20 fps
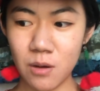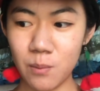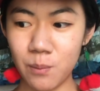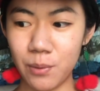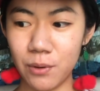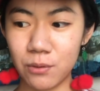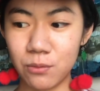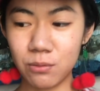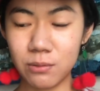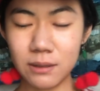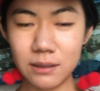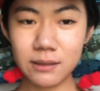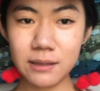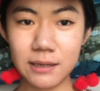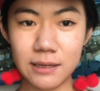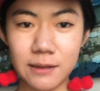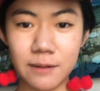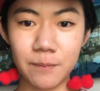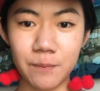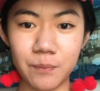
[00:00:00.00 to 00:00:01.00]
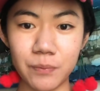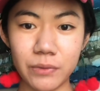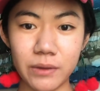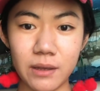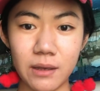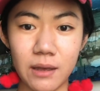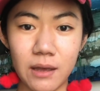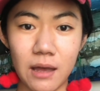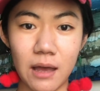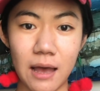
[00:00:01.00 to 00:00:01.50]
but really
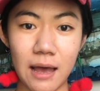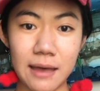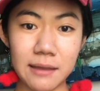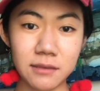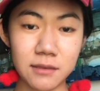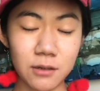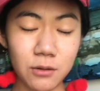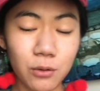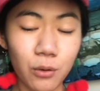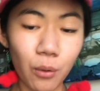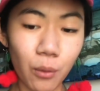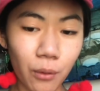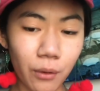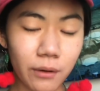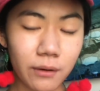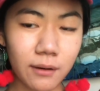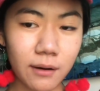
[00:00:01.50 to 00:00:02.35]
at the core